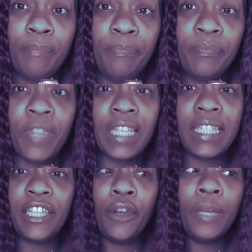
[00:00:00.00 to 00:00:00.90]

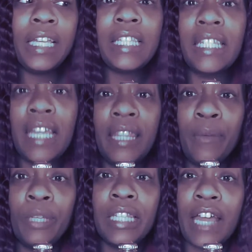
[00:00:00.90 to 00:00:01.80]
series is that
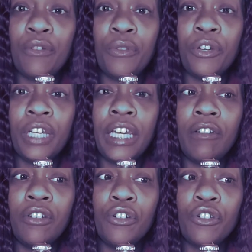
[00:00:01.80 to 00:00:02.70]
they recycle their
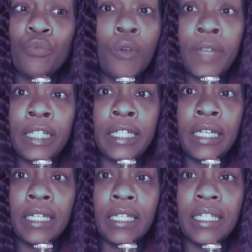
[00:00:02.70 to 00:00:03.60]
characters. Well, they
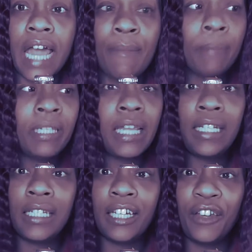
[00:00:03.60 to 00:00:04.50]
didn't this time. I'm
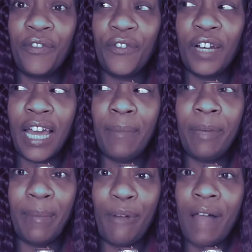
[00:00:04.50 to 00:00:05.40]
steady looking for like
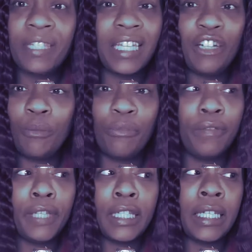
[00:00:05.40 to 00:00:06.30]
people I've seen on
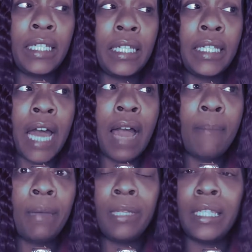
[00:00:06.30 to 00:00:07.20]
previous seasons.
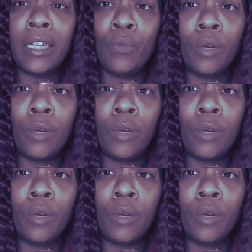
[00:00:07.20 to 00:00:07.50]
I maybe seen one